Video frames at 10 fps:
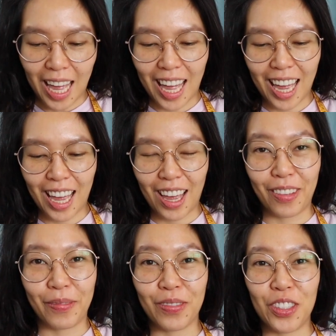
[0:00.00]

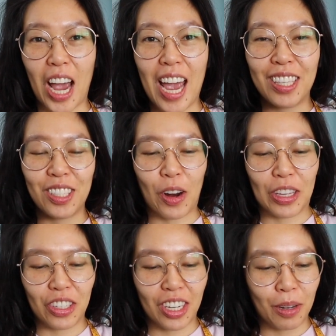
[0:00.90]
Aha! Giant
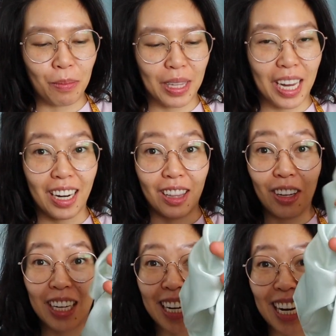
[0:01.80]
scrunchie complete.
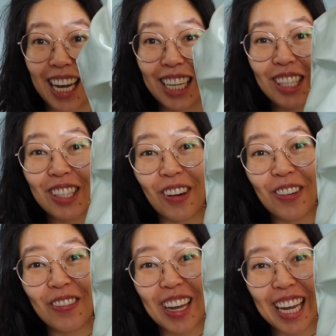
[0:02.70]
Look at it, it's
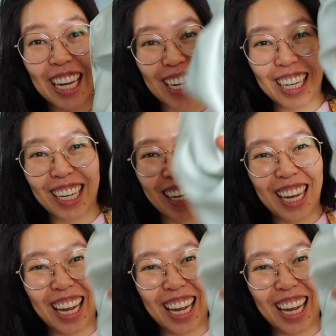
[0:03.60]
so big!